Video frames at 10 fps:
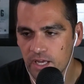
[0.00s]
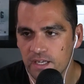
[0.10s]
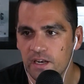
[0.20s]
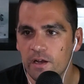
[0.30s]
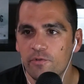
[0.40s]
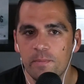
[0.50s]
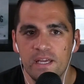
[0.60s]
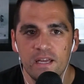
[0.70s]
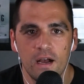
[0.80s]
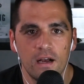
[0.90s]
yeah, to connect with
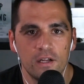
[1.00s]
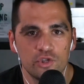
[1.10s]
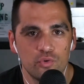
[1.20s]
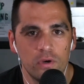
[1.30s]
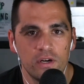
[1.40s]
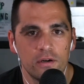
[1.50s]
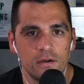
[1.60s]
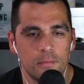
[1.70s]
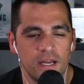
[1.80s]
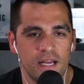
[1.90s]
me, Twitter,
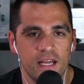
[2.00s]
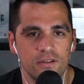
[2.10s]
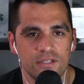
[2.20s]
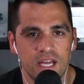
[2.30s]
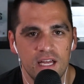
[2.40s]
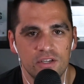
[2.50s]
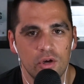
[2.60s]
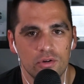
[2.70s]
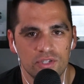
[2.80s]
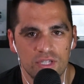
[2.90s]
my handle's
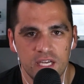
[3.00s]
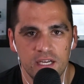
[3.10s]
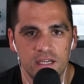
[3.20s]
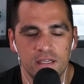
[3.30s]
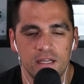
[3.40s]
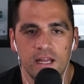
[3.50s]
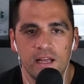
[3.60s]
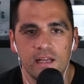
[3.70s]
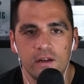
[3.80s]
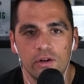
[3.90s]
@DollarsAndData,
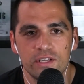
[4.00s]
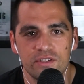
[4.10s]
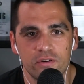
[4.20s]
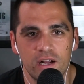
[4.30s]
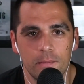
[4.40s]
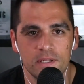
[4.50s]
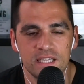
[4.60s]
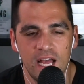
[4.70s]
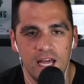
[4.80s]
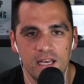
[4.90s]
and on Instagram, it's
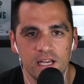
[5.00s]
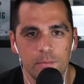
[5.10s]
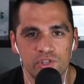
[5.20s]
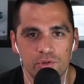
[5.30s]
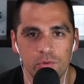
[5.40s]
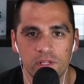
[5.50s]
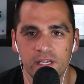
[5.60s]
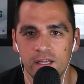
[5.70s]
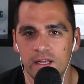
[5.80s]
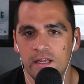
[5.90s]
@Nick
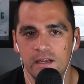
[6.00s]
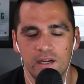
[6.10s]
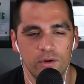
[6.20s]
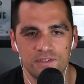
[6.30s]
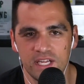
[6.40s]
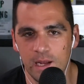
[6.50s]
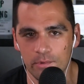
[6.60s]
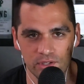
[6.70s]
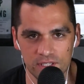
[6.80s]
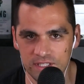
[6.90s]
Maggiulli. I do have
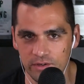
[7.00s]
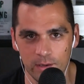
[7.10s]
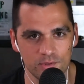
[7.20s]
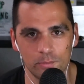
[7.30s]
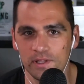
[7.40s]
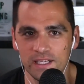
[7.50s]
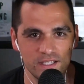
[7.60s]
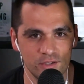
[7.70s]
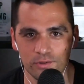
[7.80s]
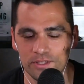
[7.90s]
scammers on Instagram, so
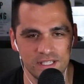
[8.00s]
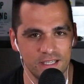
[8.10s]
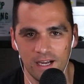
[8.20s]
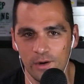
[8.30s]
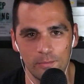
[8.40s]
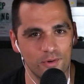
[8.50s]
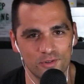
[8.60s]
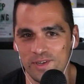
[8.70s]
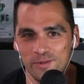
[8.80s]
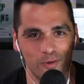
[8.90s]
please, you'll see. I hope
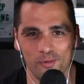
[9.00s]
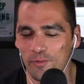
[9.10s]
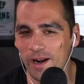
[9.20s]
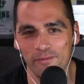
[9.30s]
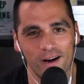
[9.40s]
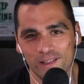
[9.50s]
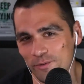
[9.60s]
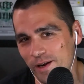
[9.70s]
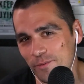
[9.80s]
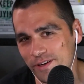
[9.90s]
there's find the
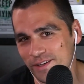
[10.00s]
right one.